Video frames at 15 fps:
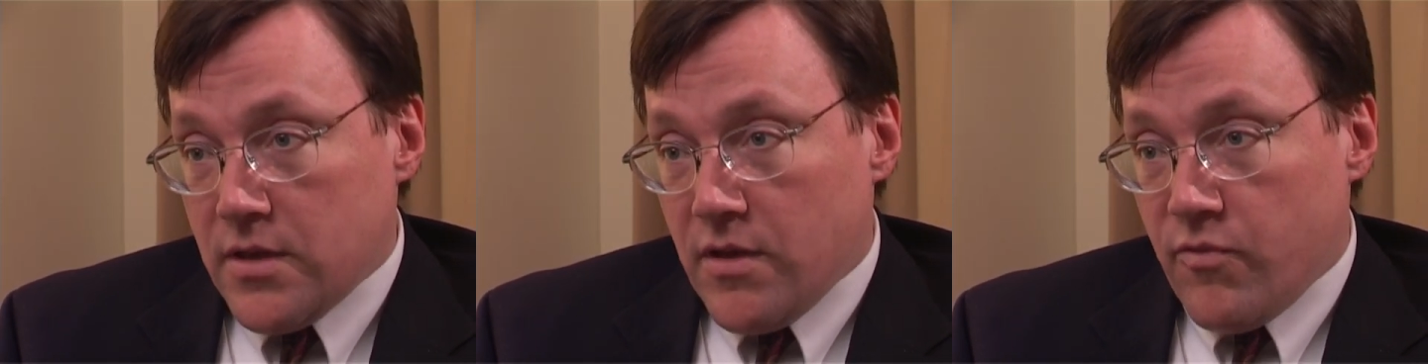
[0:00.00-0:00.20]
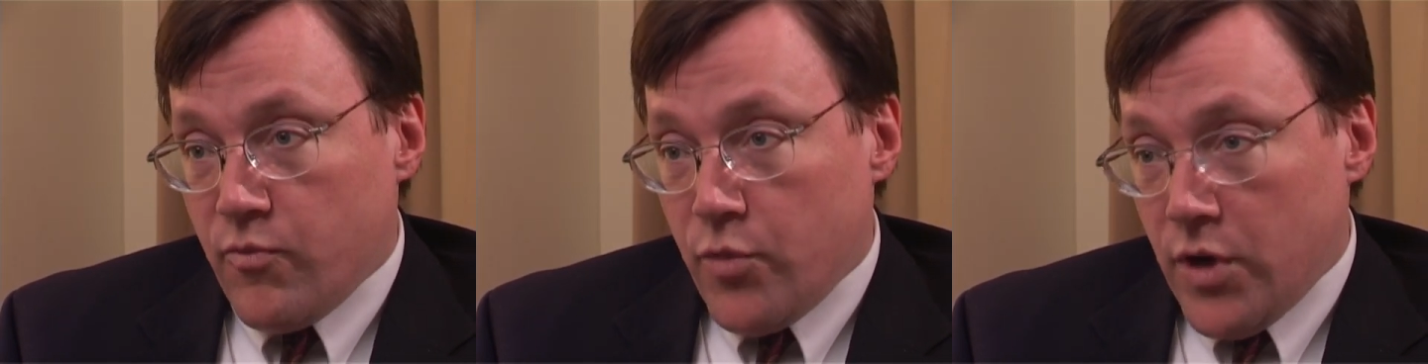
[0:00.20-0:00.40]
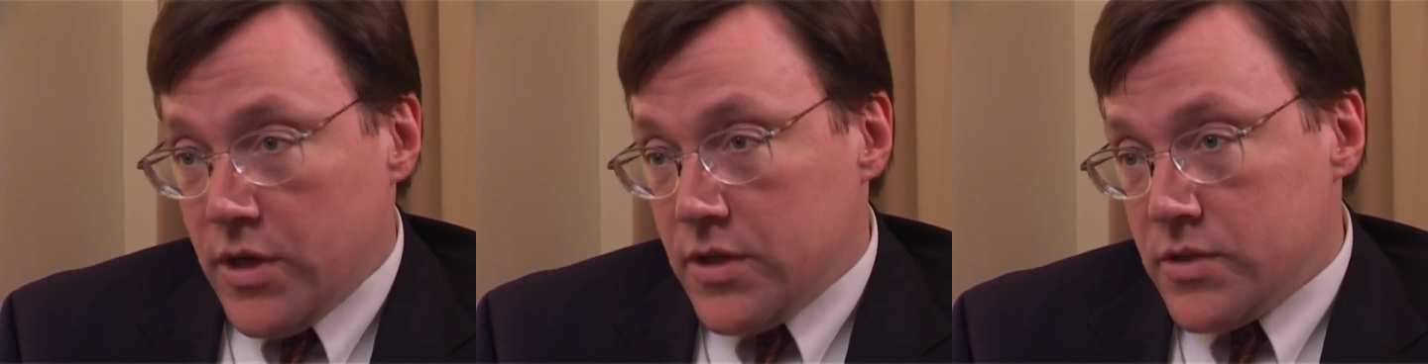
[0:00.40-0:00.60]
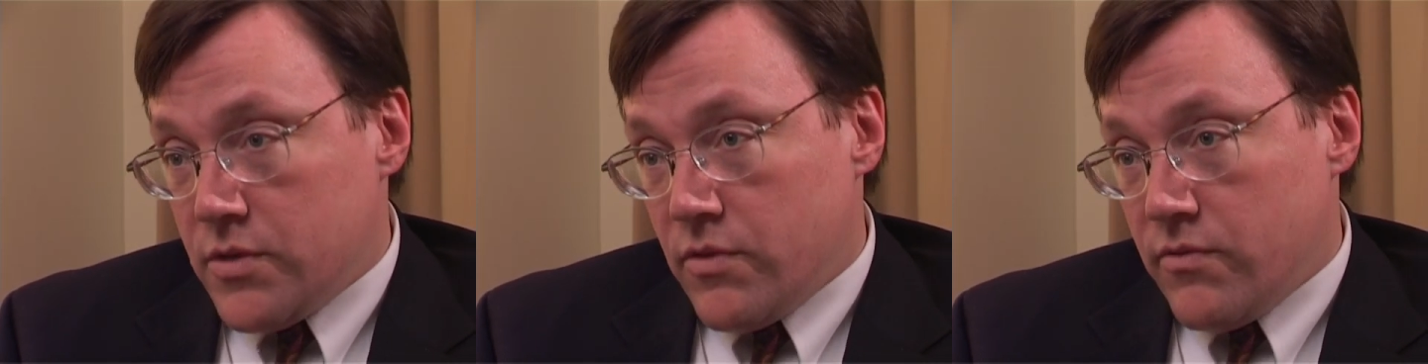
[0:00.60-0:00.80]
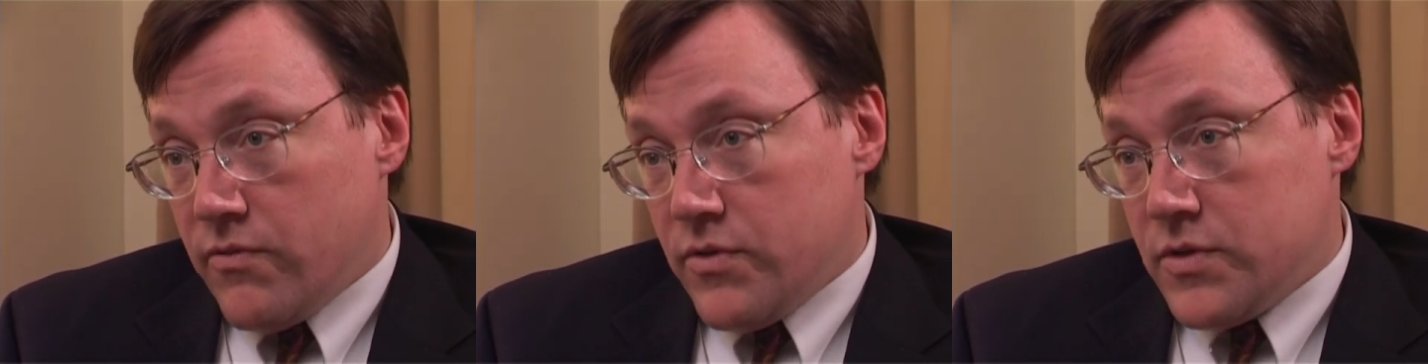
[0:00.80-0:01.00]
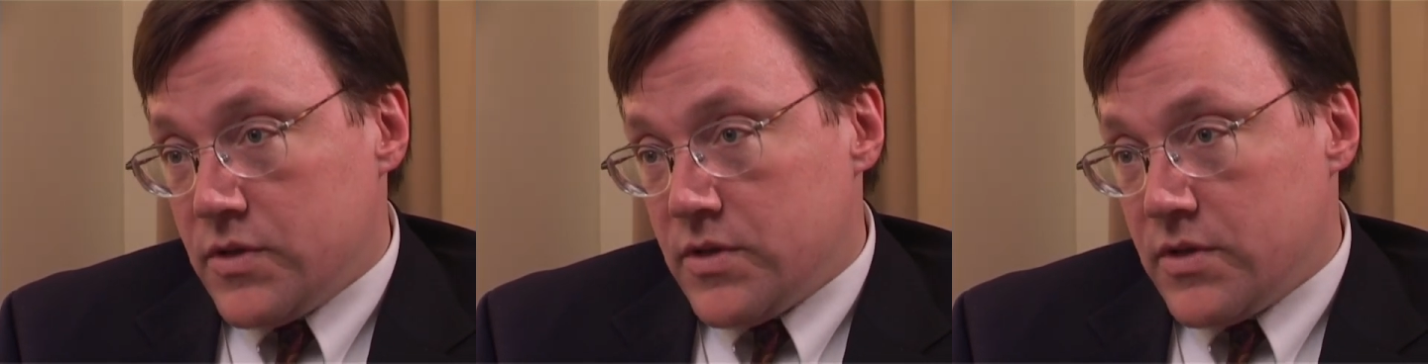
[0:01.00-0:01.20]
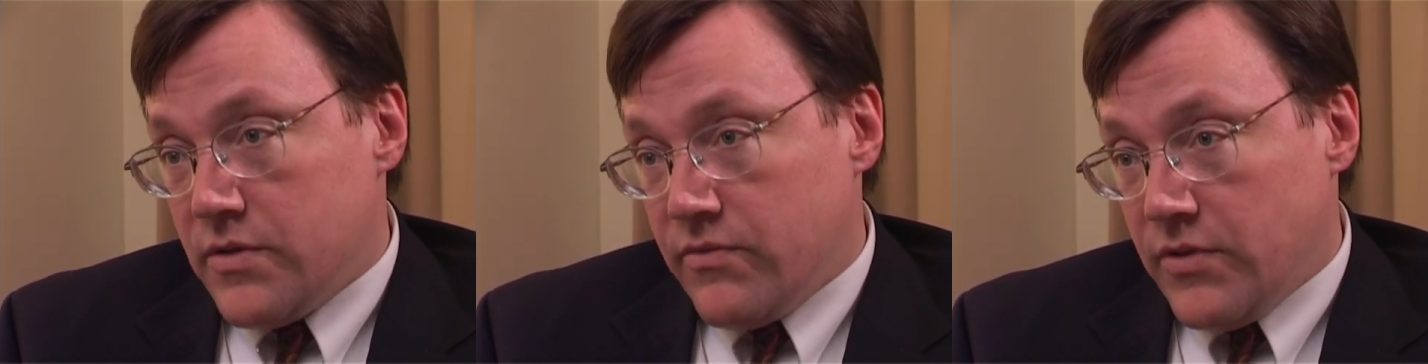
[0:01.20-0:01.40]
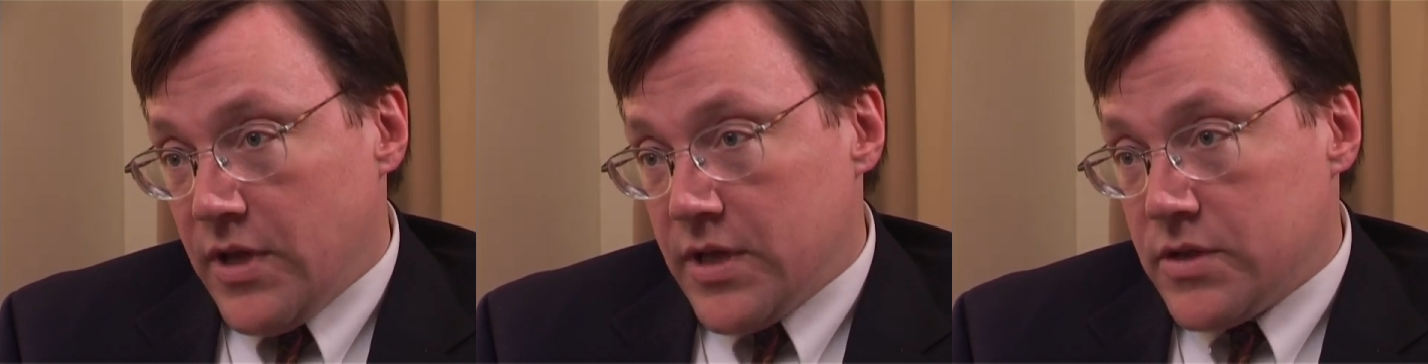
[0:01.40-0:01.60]
of prednisone versus
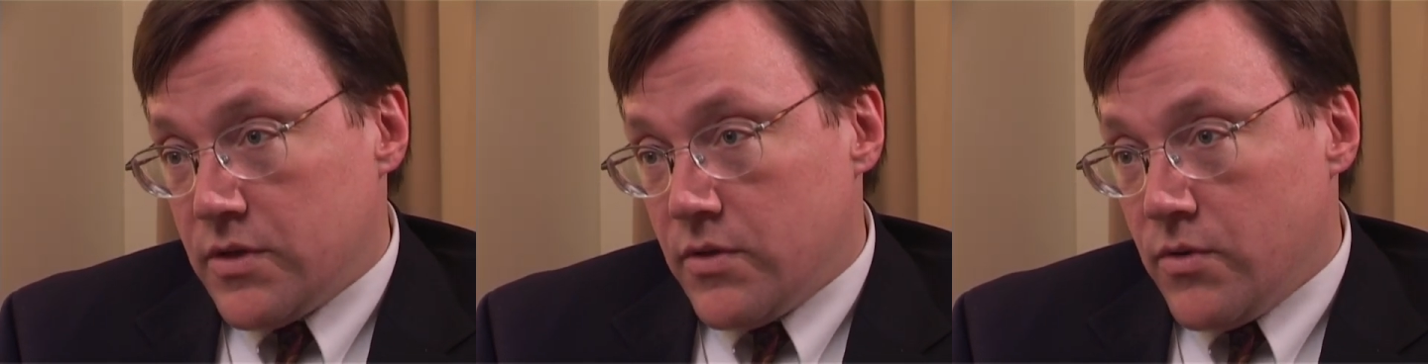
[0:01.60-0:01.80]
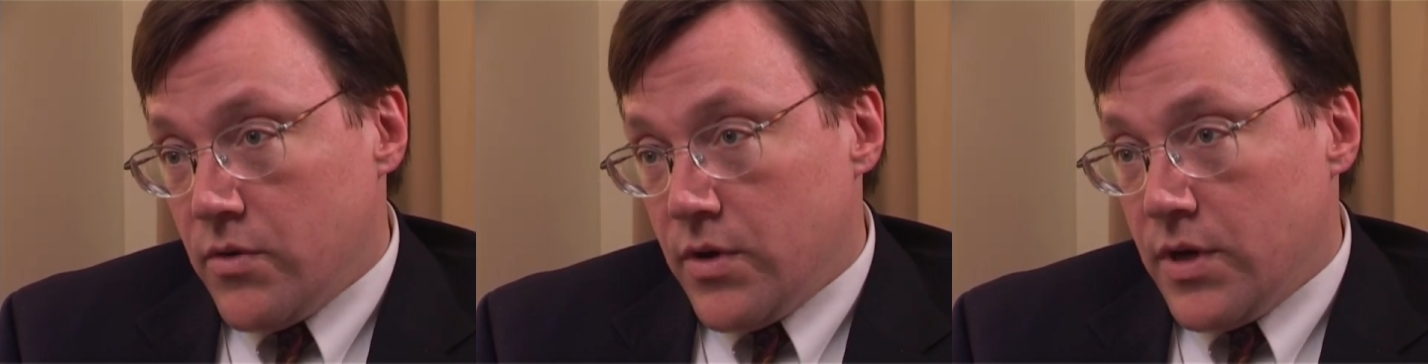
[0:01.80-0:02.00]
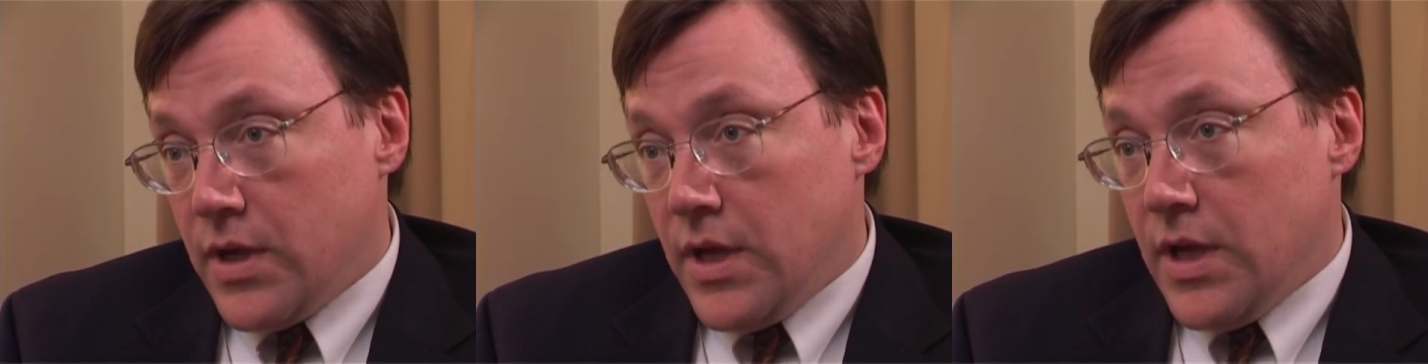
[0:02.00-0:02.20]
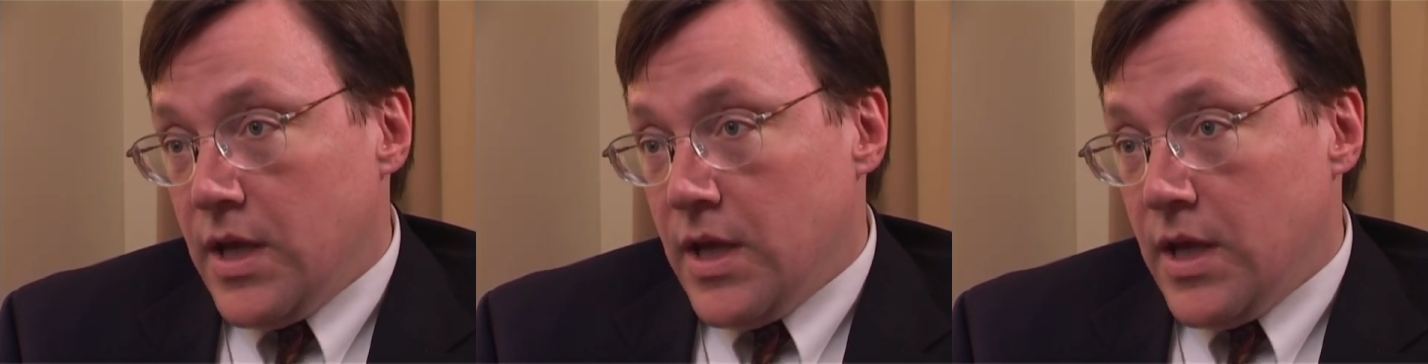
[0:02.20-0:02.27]
Deflazacort